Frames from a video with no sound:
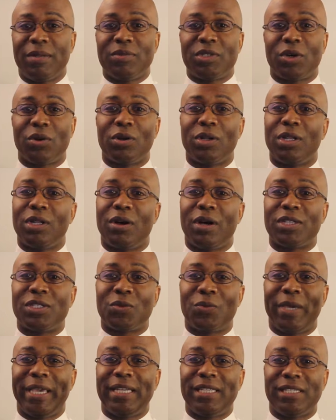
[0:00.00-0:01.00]
Total lost
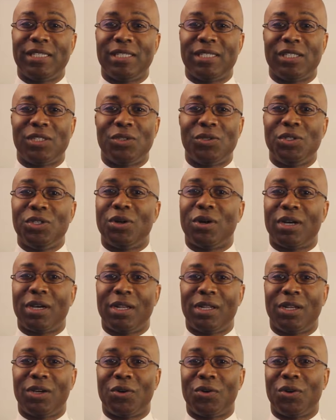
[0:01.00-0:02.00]
wages in New York
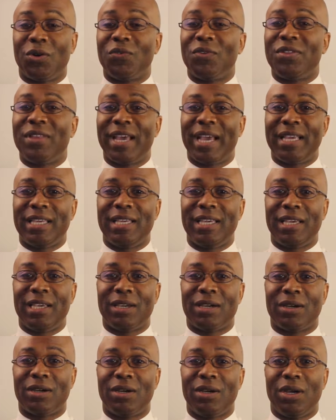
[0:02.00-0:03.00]
alone over that
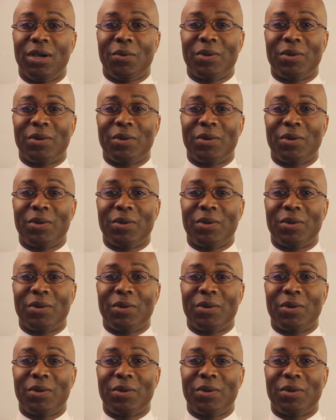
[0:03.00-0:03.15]
year